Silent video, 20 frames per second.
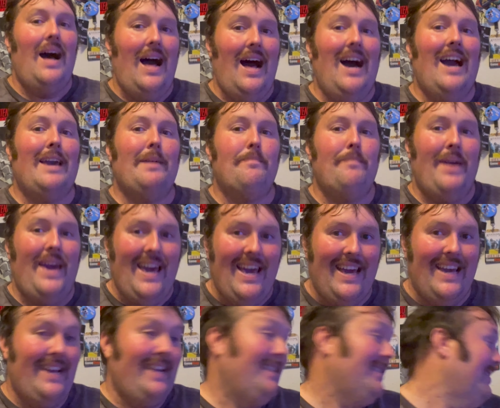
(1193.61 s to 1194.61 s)
I
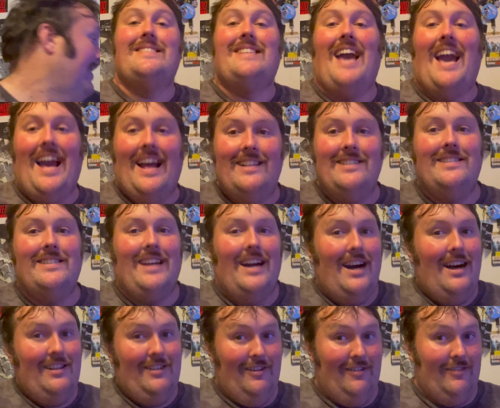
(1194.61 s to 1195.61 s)
paid
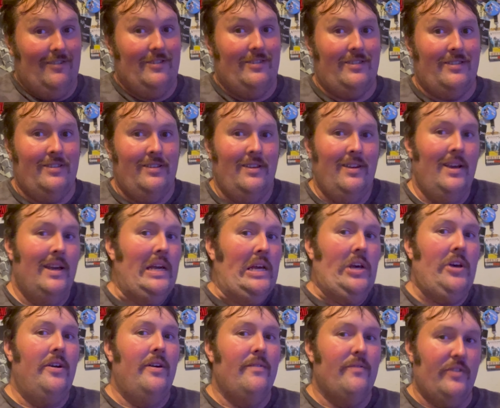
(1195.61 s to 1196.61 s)
$10
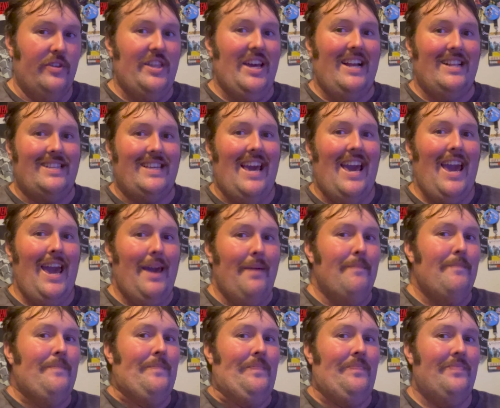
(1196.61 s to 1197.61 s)
for that game
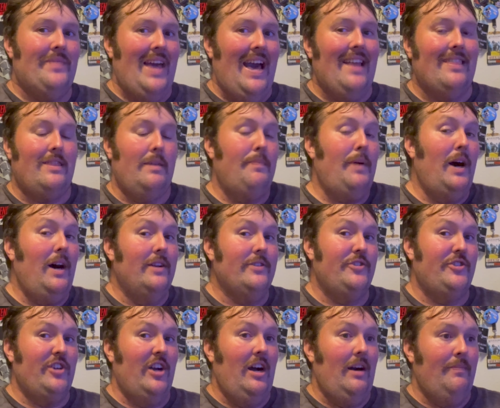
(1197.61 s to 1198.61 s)
at the pawn
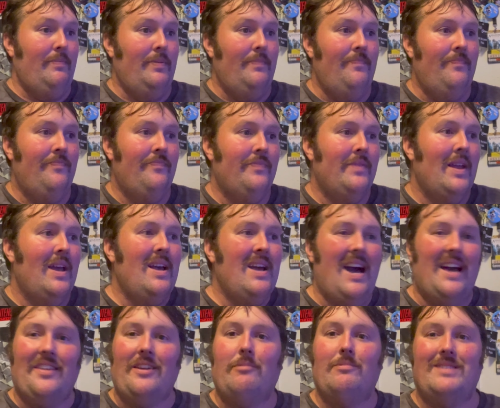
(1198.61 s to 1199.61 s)
shop.
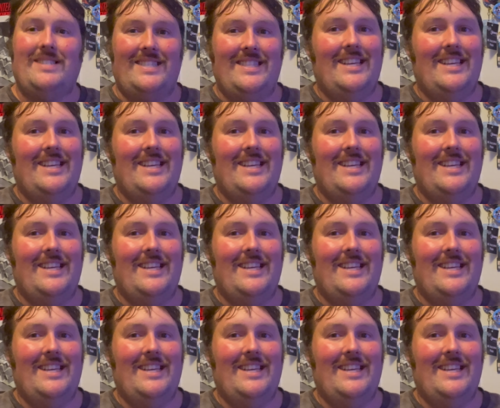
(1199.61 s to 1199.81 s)
I think it was